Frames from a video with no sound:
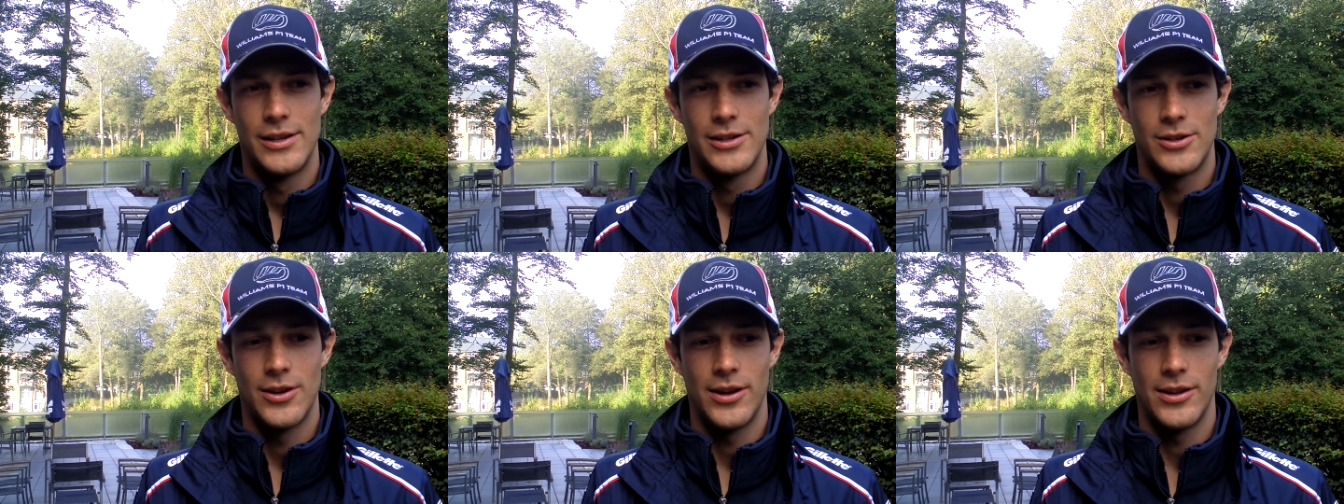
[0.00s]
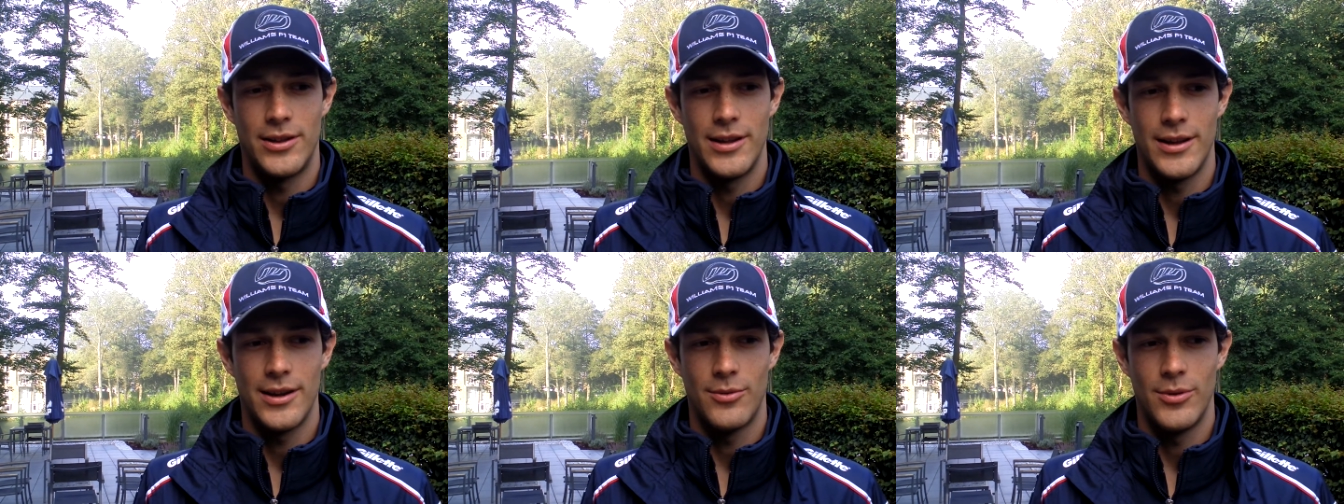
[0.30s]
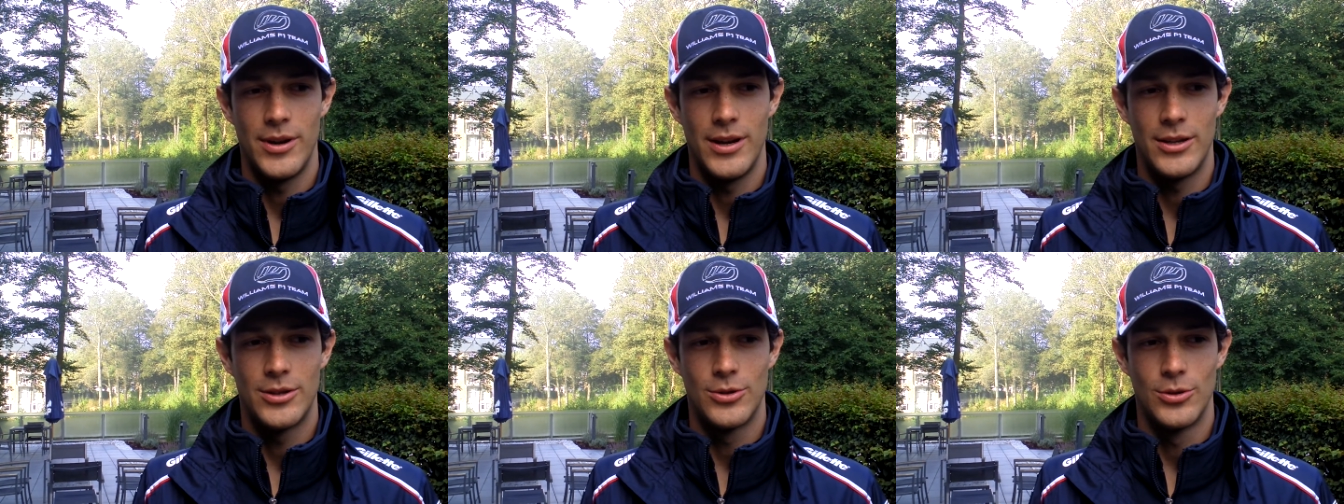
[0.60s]
So I think
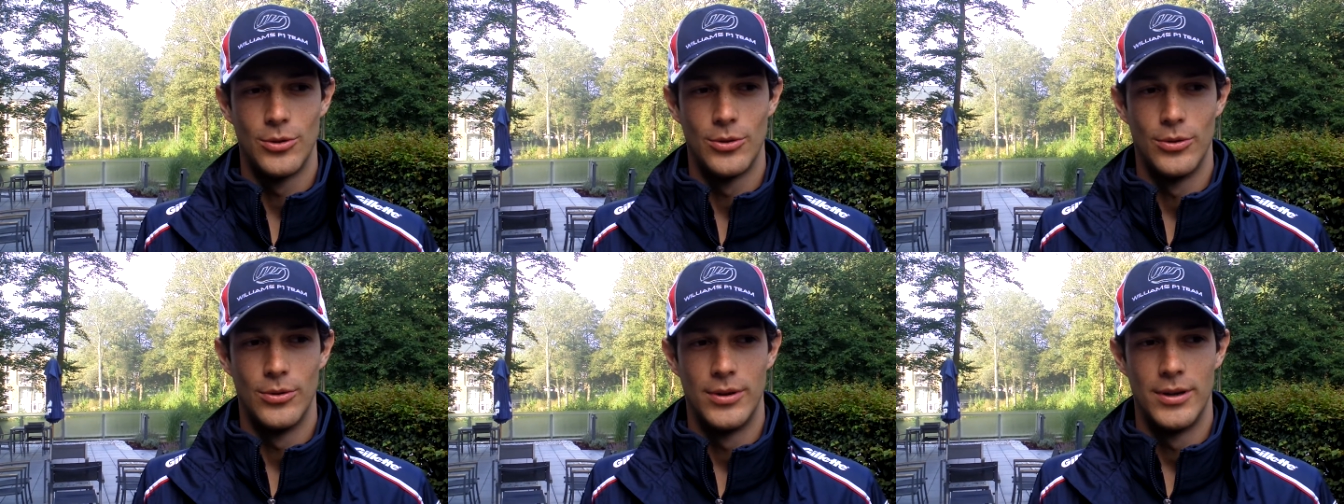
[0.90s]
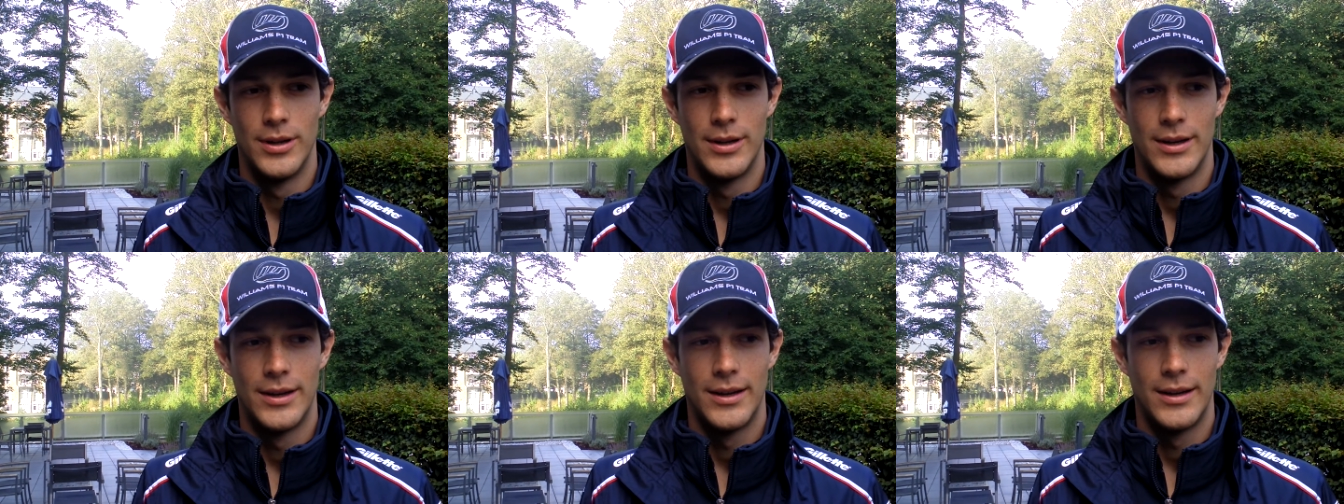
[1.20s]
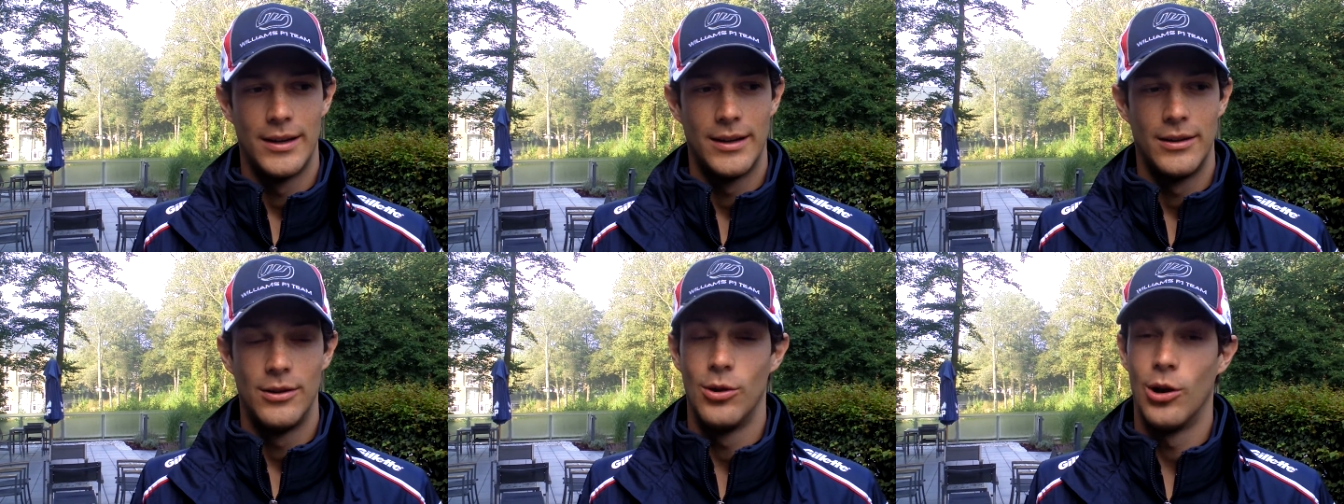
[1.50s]
we need to
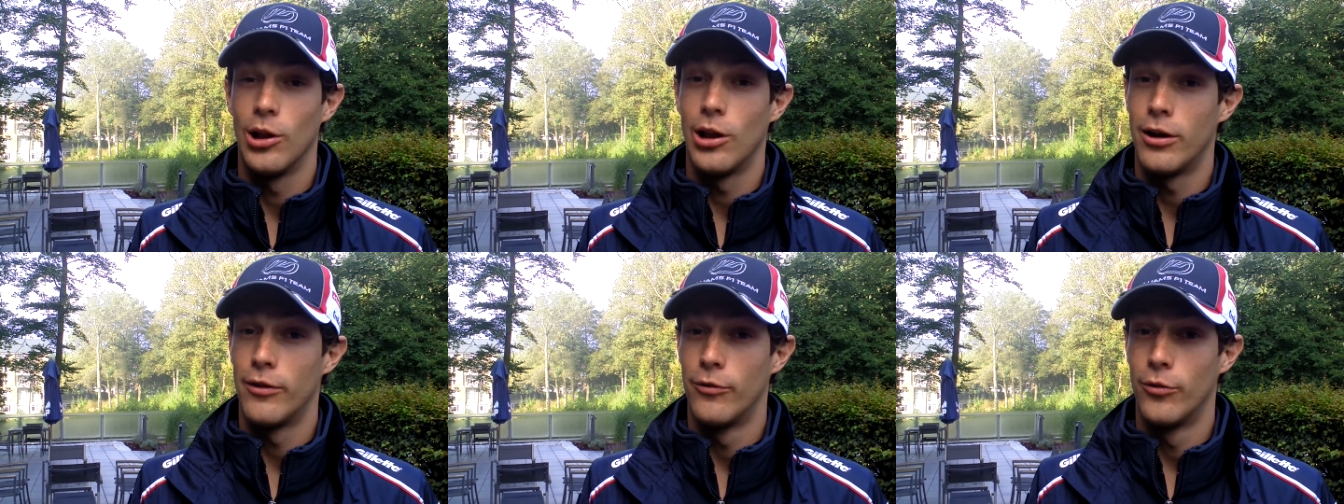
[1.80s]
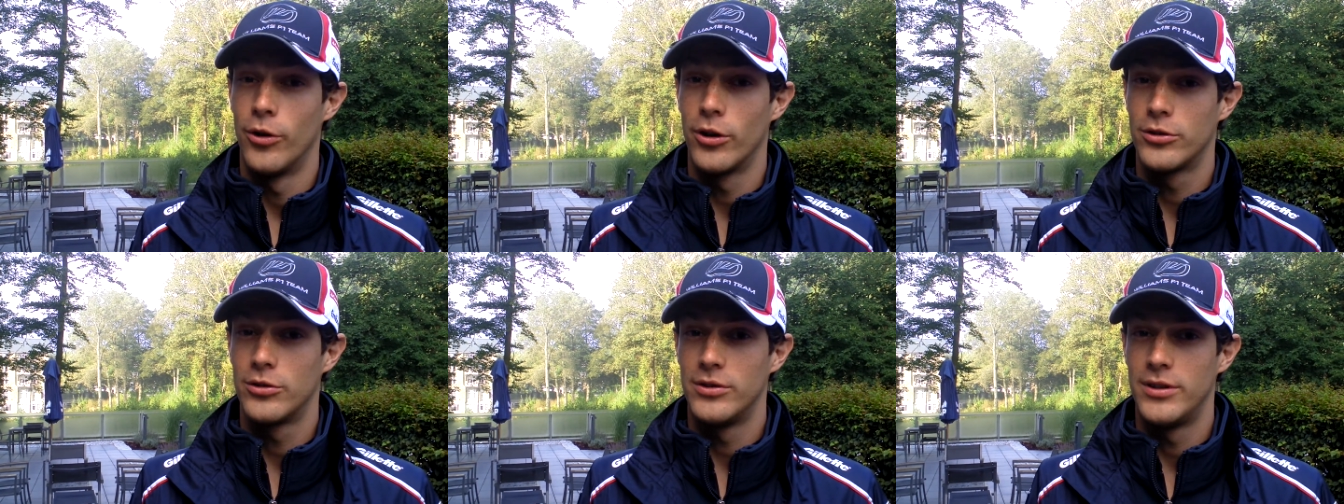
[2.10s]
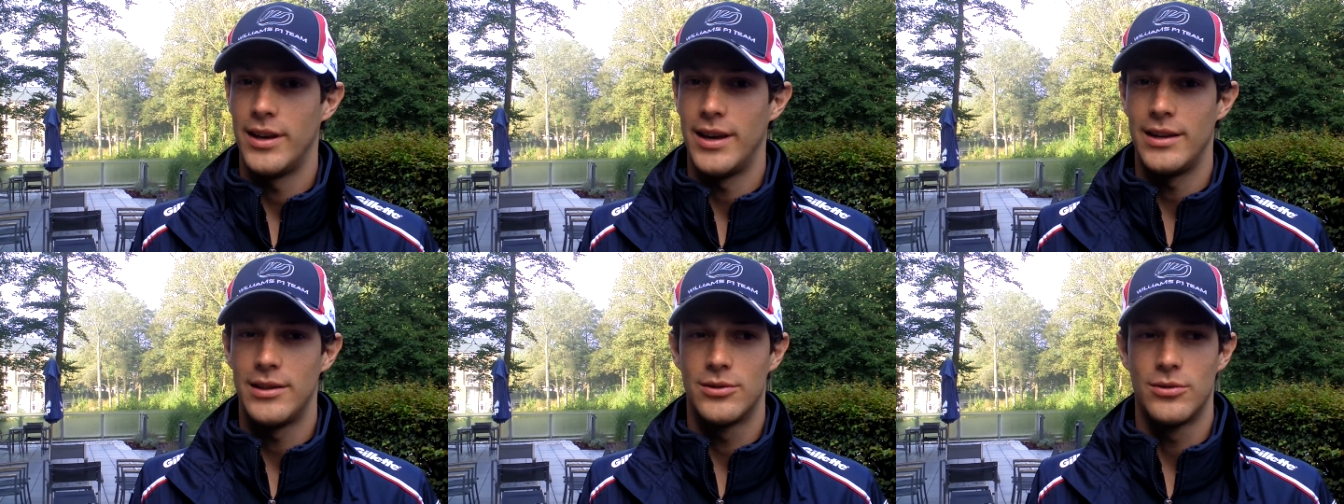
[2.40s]
do a lot of work
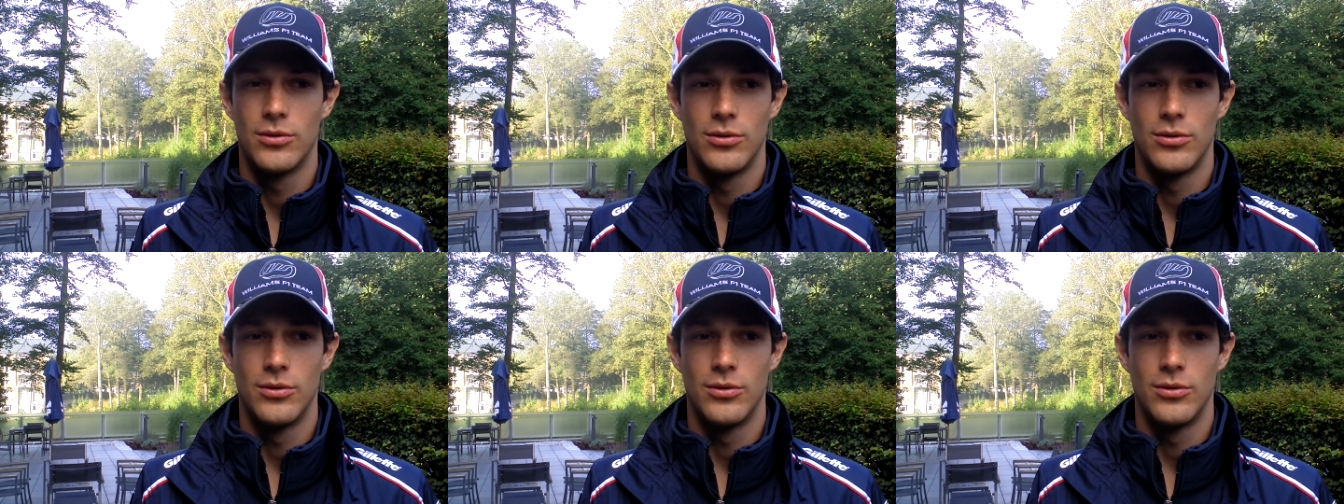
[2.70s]
today